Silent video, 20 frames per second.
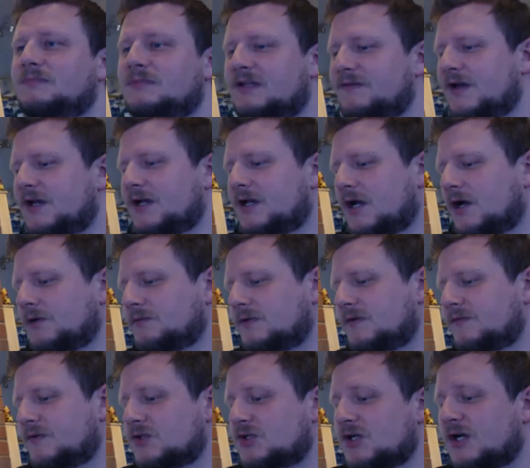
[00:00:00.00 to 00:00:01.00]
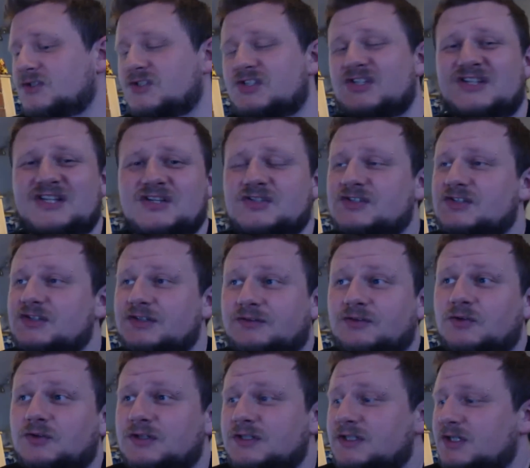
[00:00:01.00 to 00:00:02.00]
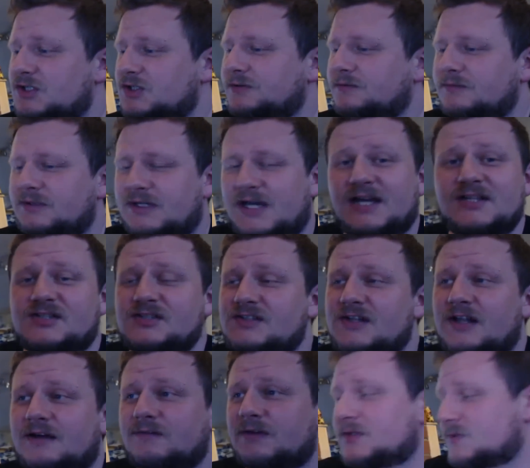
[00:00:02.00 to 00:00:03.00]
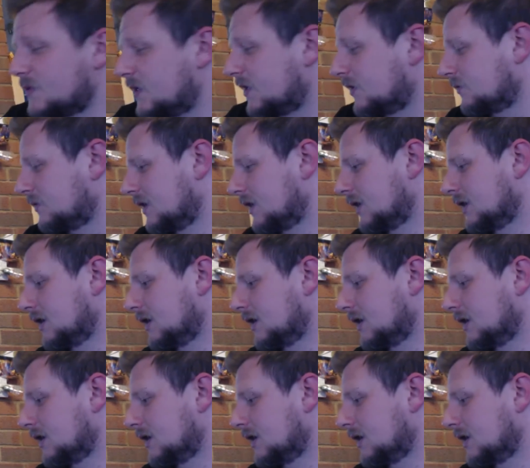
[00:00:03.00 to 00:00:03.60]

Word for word: Give it a go, give it a chance. And discs in good condition. Case is lovely as well.